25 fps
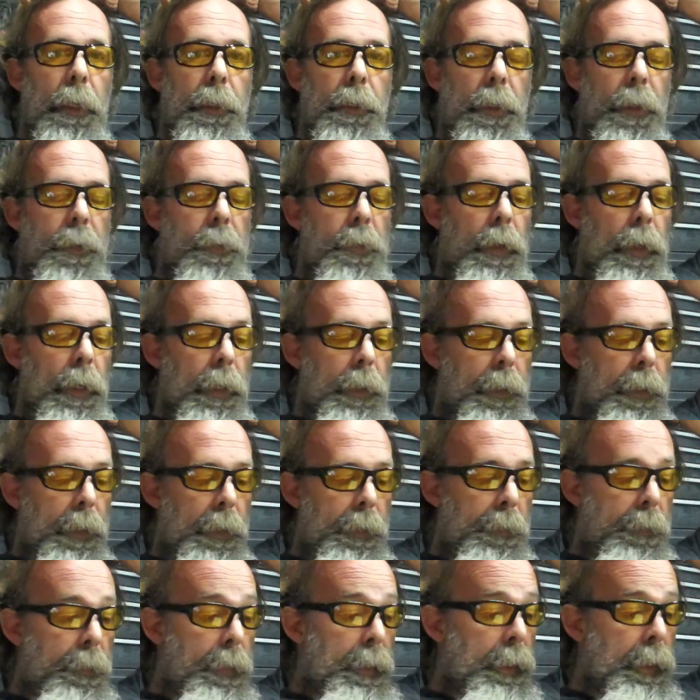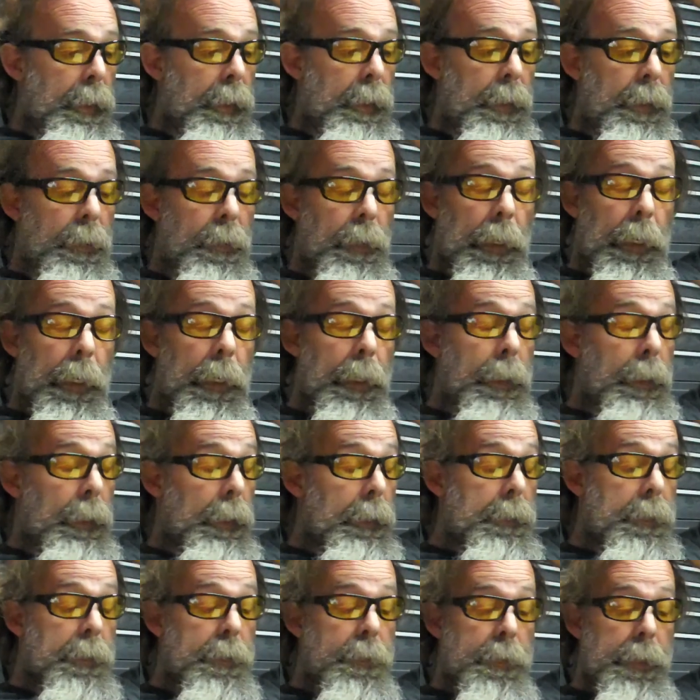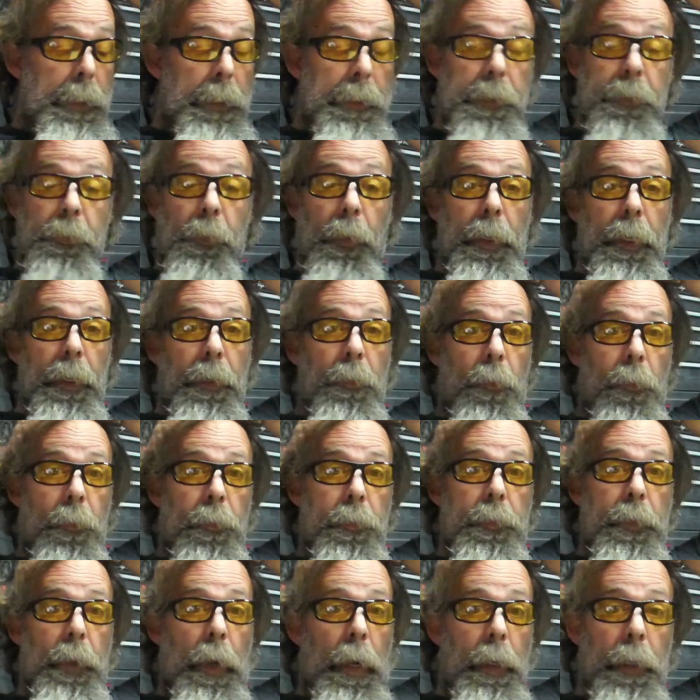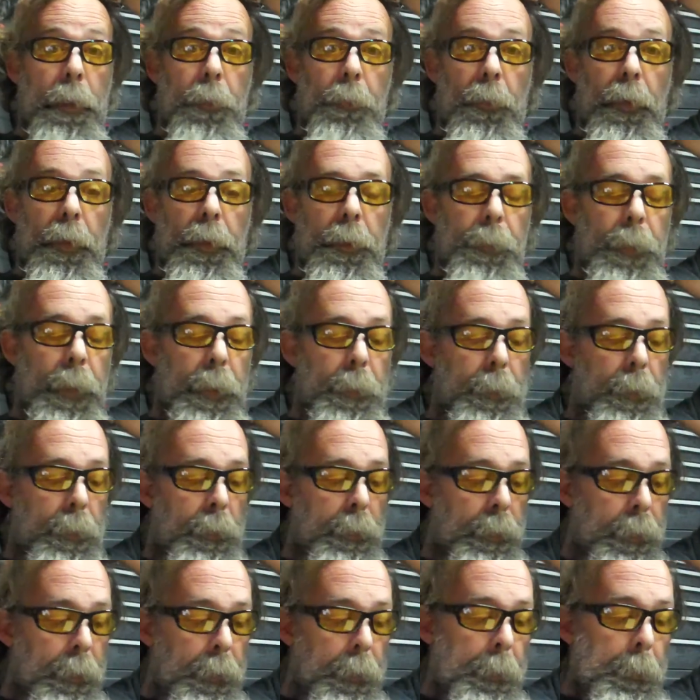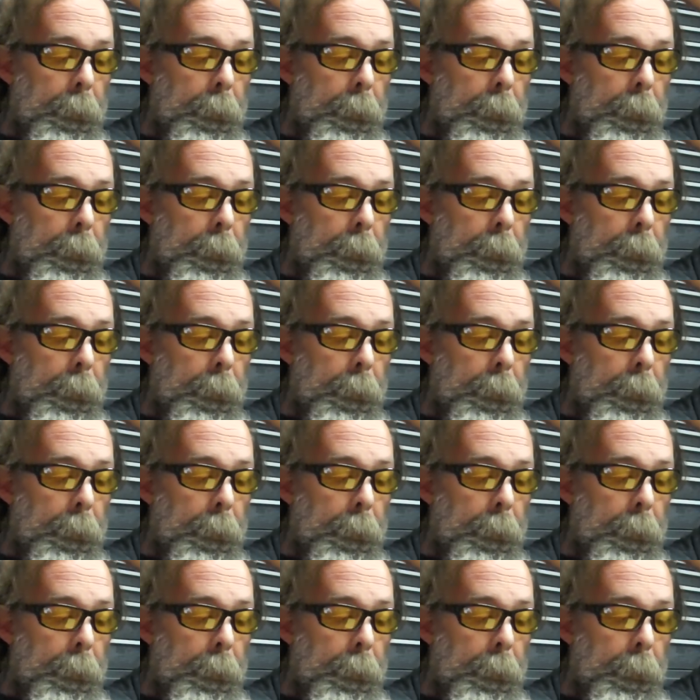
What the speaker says: on the truck and everything, and he just has a way of talking with the people.